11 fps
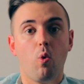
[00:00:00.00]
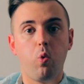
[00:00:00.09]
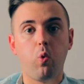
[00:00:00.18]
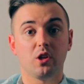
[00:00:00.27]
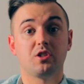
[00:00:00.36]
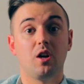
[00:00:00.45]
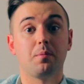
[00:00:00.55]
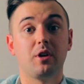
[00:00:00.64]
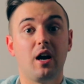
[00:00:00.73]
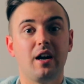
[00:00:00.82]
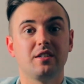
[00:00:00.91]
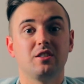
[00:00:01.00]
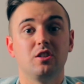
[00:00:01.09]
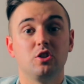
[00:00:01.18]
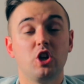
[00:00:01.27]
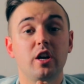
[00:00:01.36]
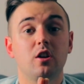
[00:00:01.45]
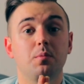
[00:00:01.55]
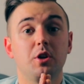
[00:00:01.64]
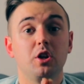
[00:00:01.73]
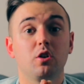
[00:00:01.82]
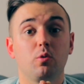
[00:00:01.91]
What's up, guys? Jacob
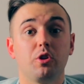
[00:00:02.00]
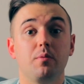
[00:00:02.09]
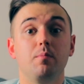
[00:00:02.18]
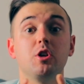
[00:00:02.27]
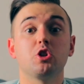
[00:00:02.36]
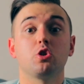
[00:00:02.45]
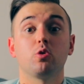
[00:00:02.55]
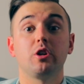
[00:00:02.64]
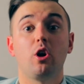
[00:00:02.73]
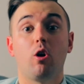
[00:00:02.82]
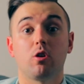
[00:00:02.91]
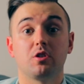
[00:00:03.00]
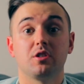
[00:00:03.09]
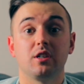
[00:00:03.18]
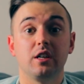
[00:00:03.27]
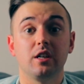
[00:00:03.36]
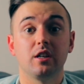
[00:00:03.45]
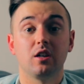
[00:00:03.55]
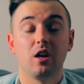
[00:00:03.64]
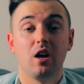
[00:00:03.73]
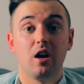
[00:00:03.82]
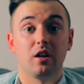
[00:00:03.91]
here with Mystery Arts
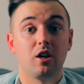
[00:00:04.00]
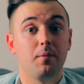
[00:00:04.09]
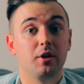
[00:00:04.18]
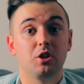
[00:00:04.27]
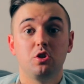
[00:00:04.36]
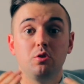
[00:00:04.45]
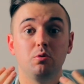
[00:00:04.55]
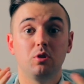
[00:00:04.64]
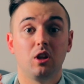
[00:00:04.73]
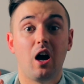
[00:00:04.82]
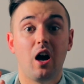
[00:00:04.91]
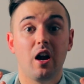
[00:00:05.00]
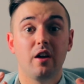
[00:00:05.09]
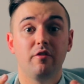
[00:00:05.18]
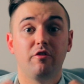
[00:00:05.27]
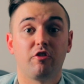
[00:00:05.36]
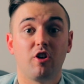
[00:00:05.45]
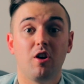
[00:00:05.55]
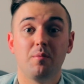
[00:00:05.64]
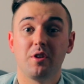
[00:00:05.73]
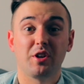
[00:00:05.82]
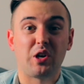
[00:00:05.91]
Inc. coming to you live
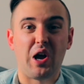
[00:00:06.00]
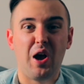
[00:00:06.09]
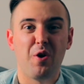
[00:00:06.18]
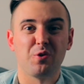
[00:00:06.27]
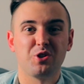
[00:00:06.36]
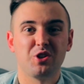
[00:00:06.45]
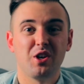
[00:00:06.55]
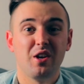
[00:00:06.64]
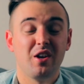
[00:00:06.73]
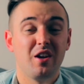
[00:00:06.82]
from the couch.